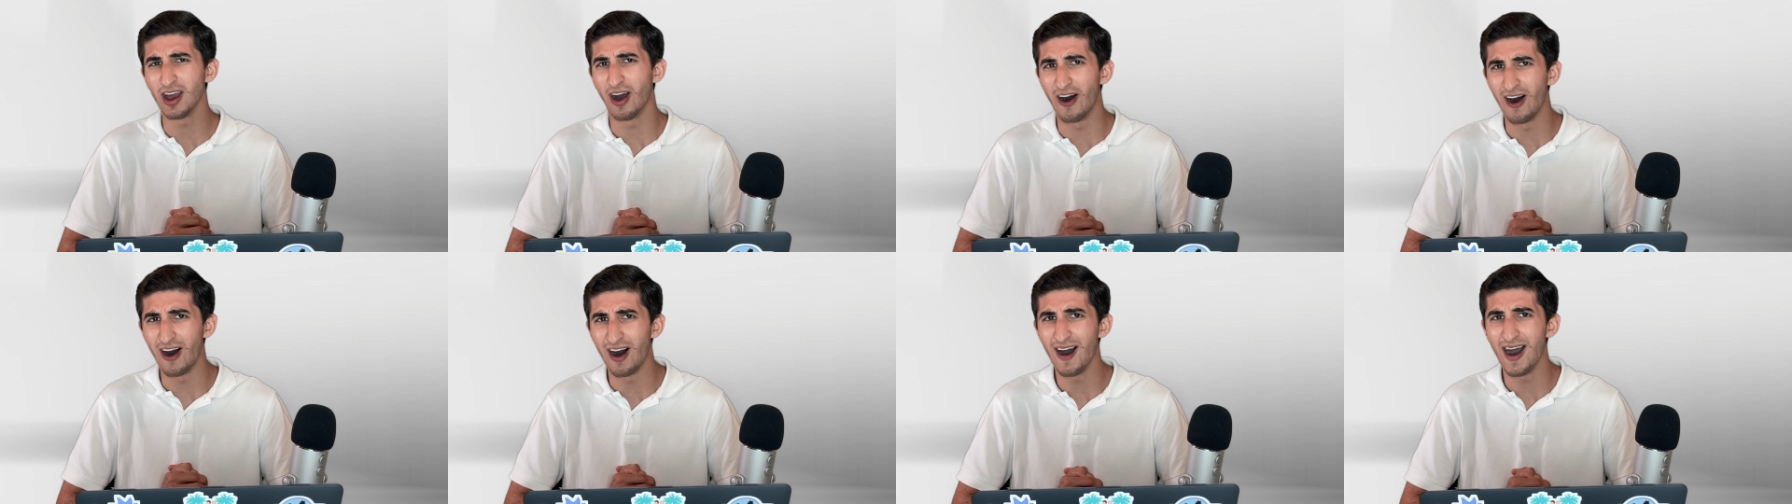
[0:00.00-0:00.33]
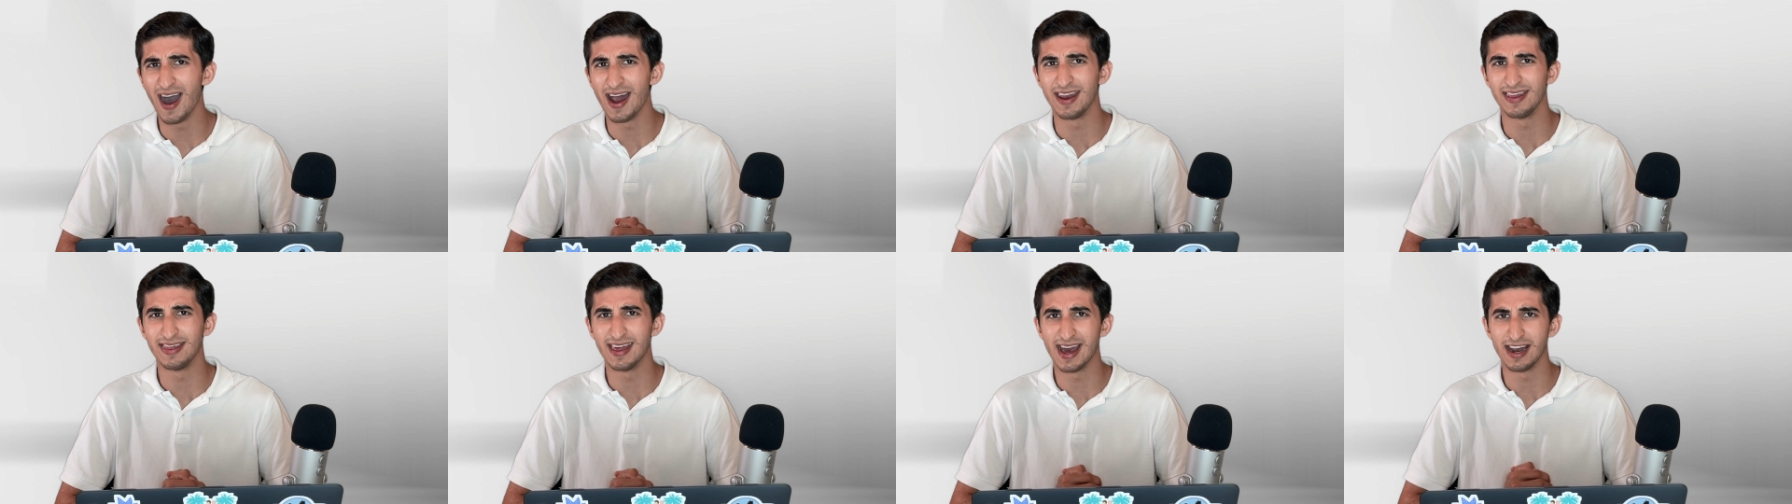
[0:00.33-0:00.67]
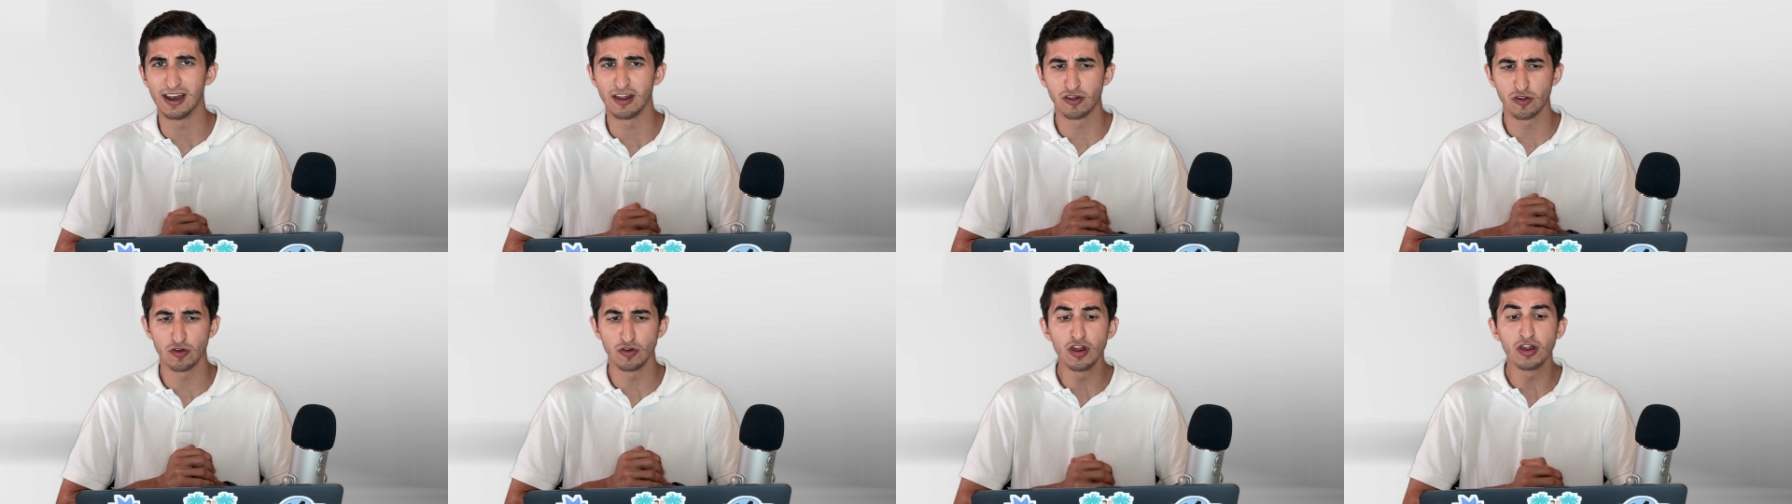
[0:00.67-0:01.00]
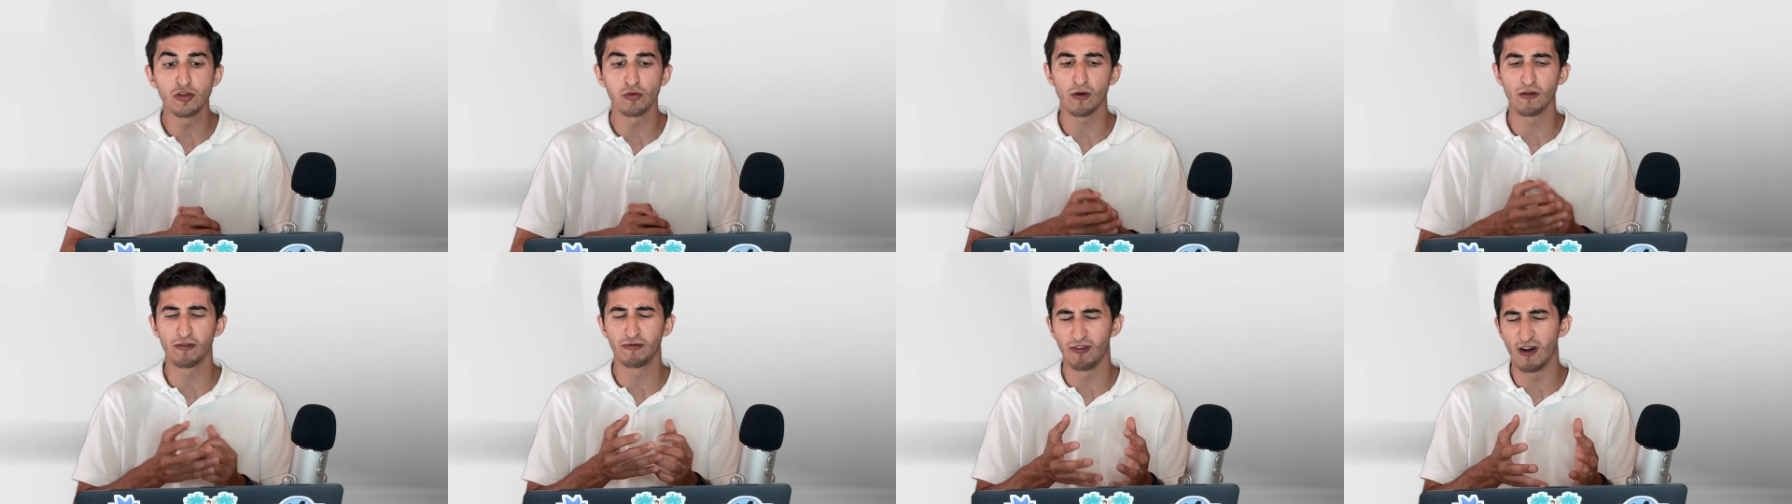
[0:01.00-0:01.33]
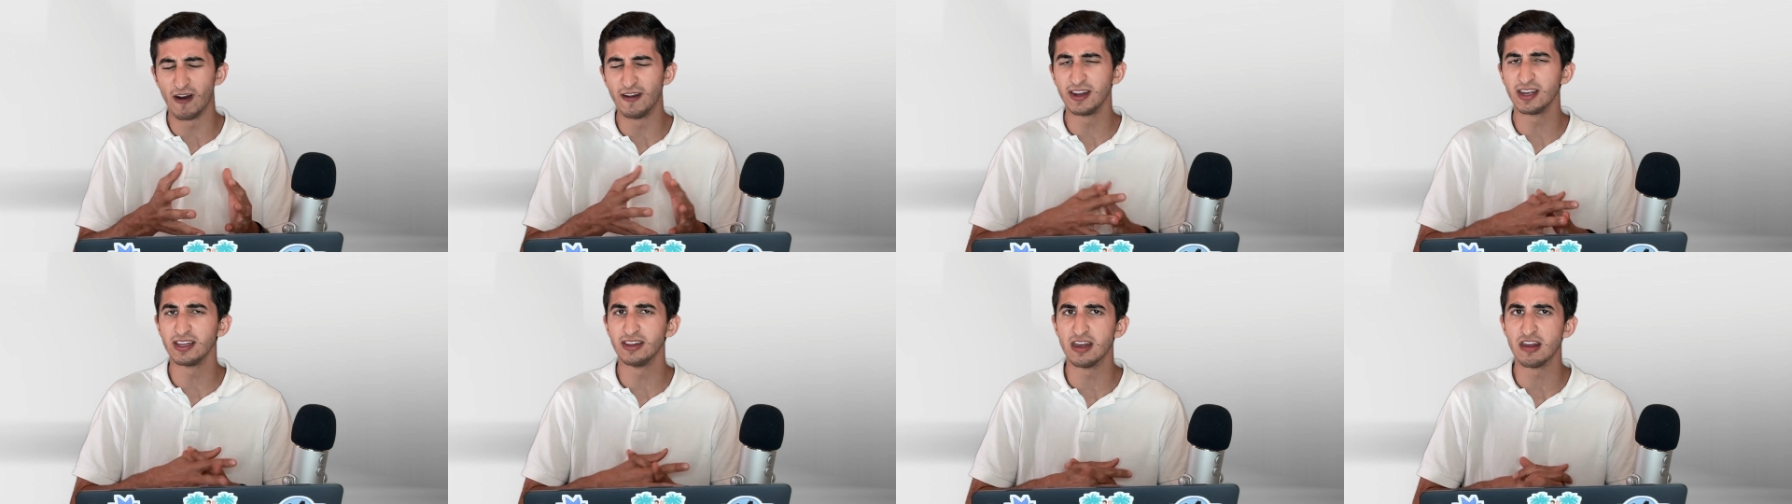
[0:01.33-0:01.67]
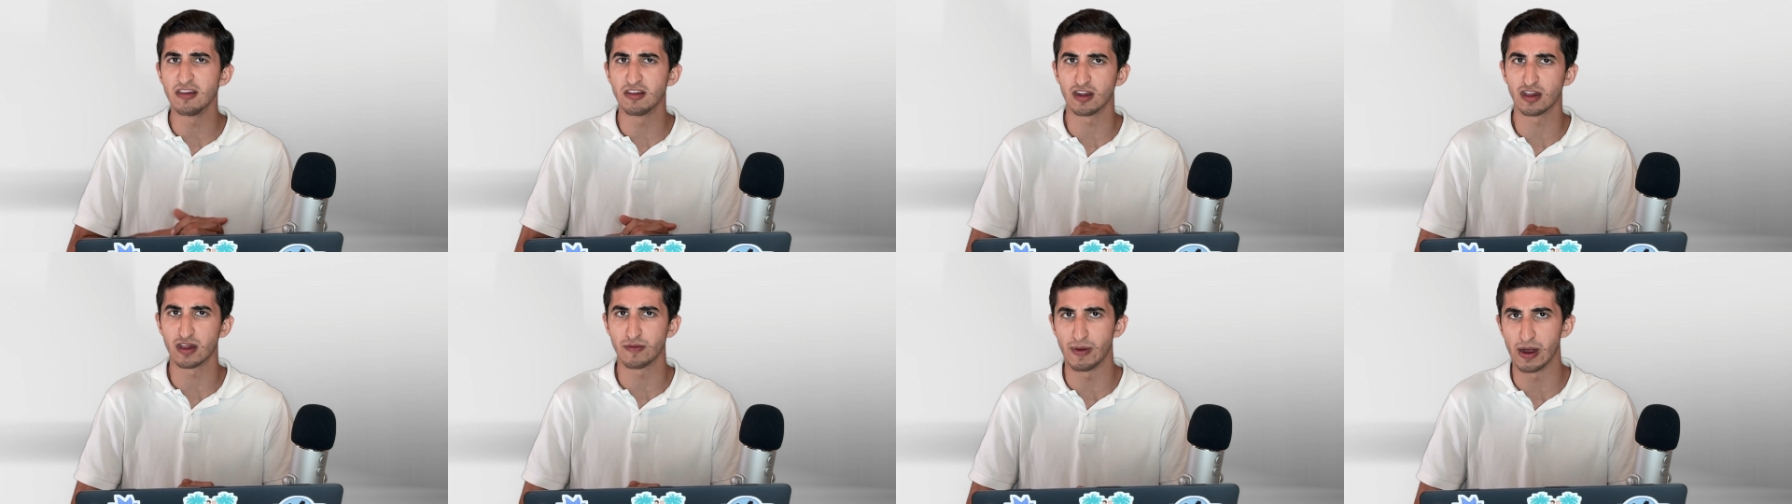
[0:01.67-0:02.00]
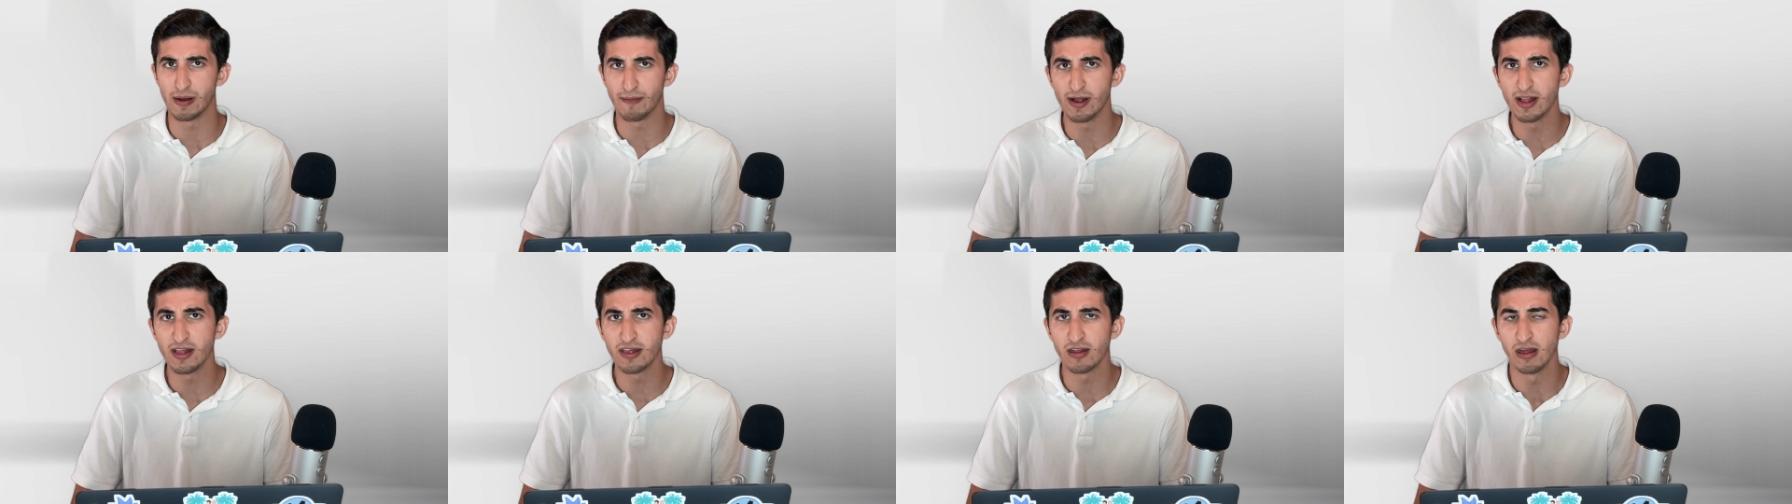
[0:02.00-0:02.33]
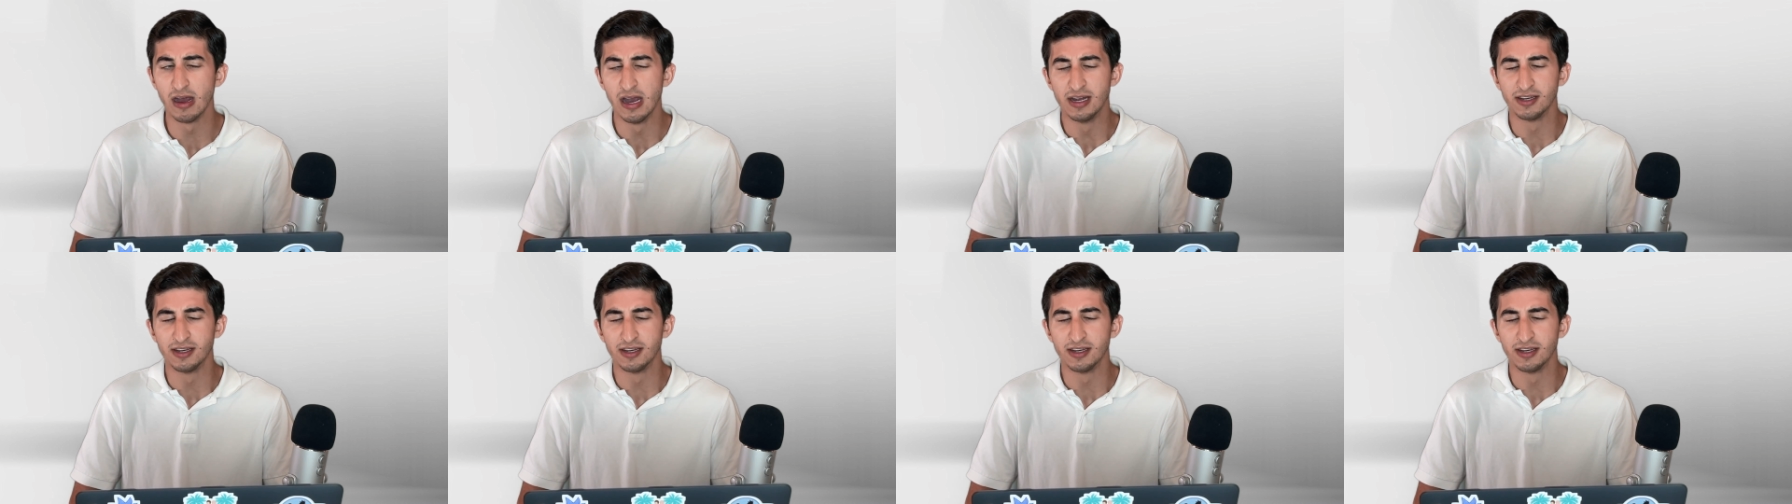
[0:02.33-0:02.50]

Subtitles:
odd that as soon as we're funding these experiments